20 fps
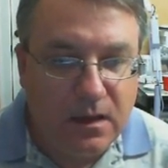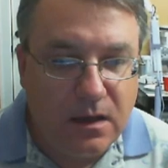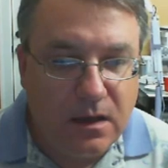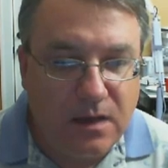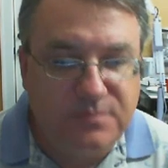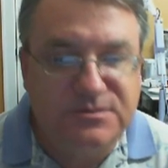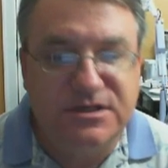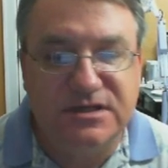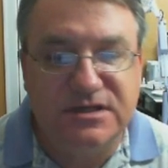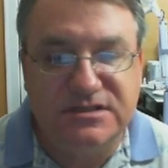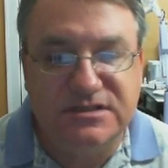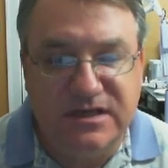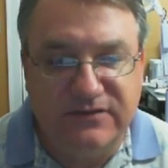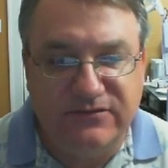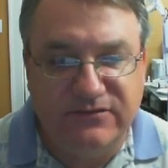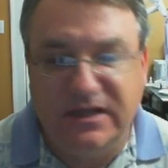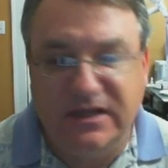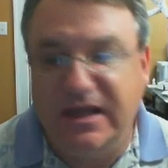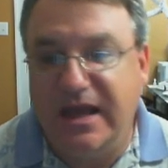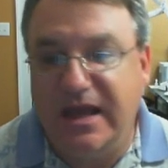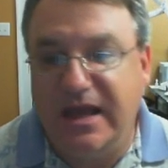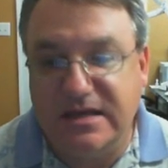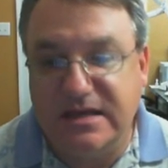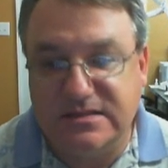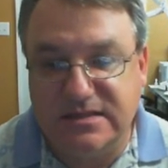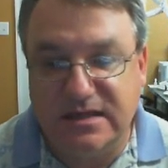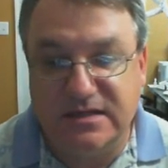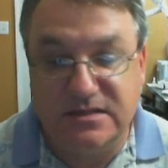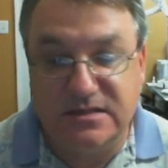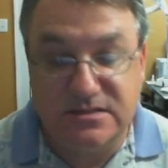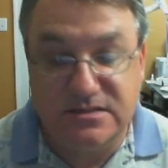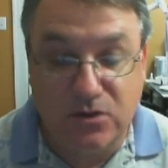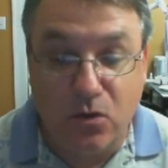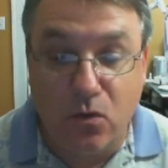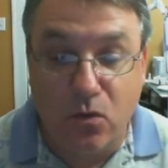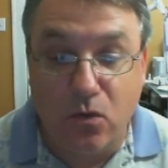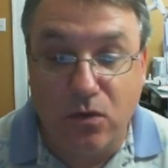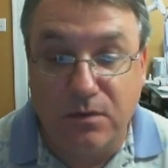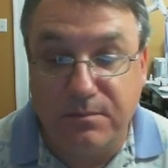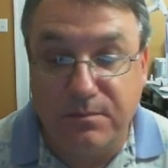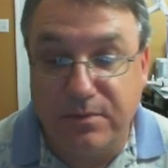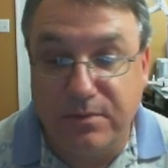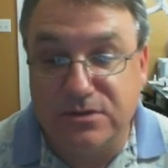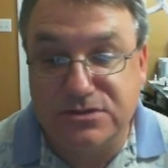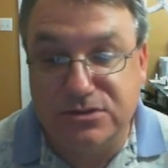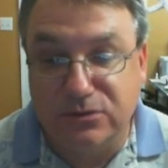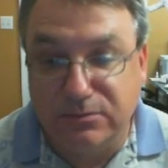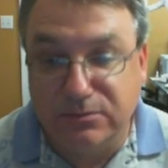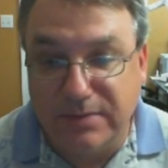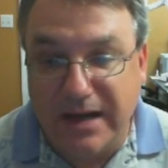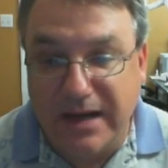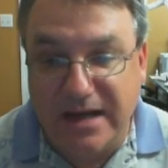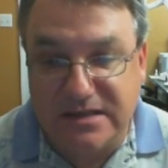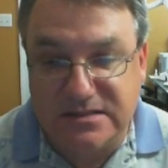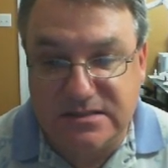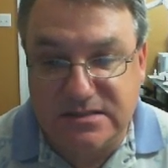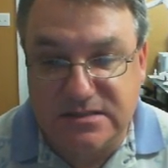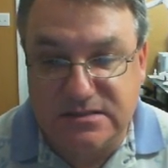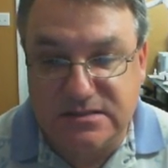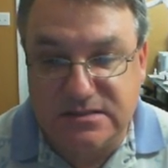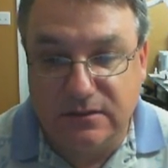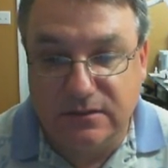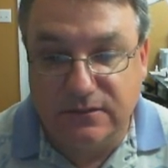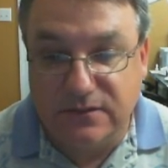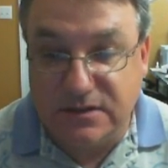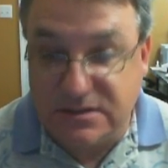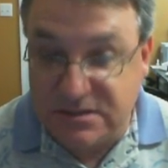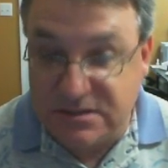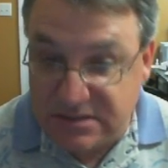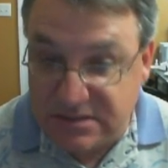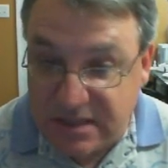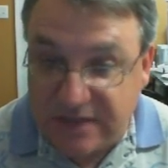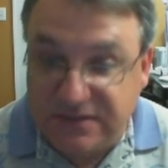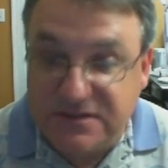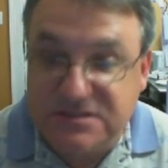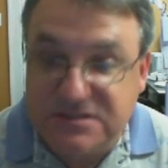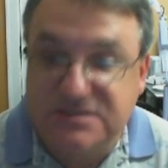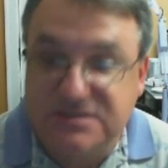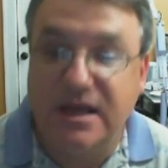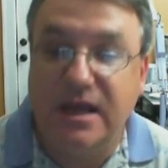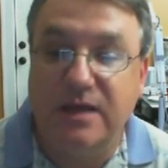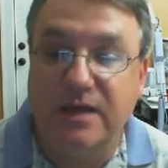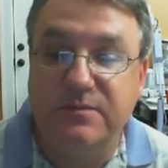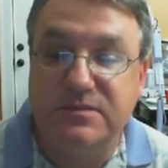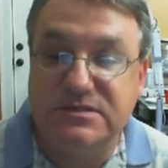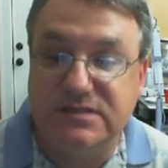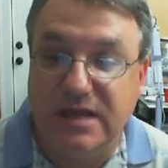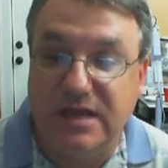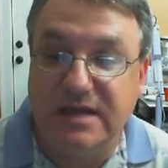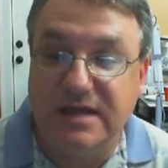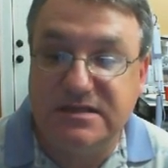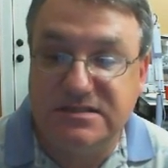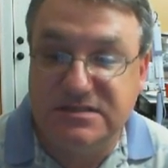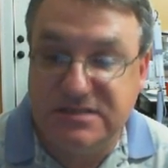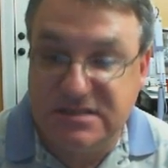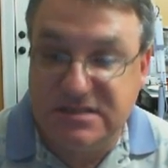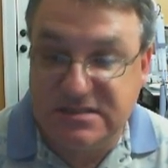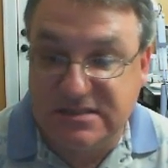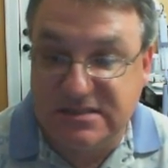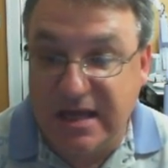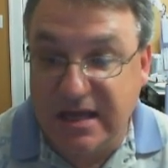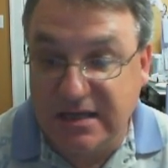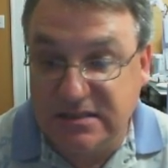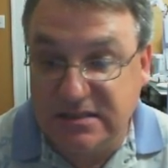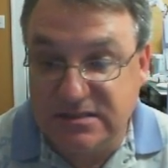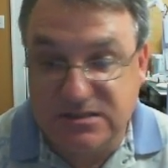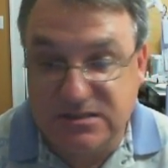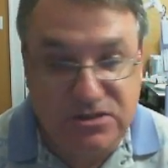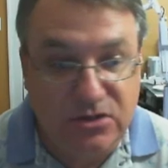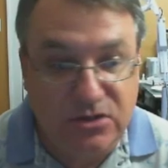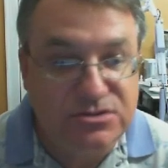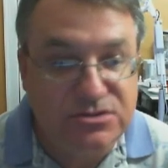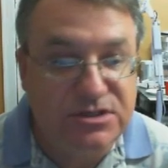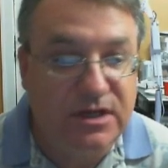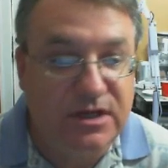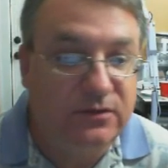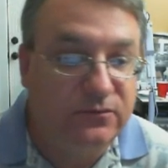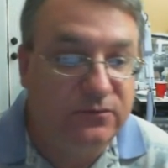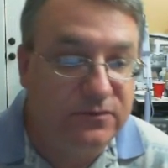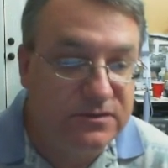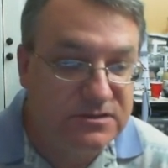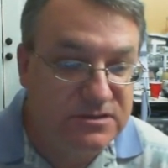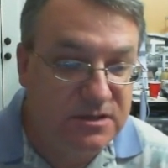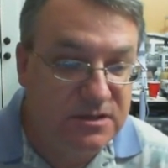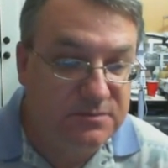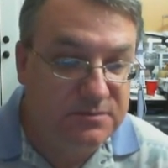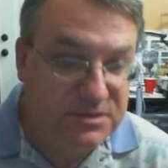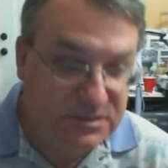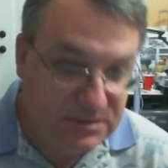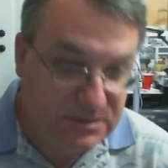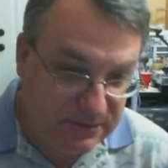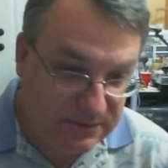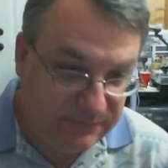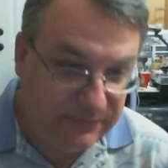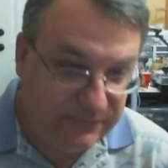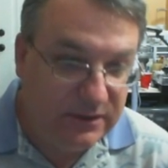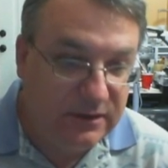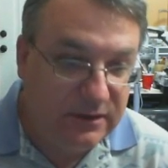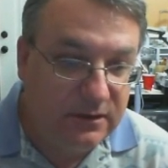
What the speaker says: Objectivity has at its core personal biases. This is not the same as likes and dislikes associated with subjectivity.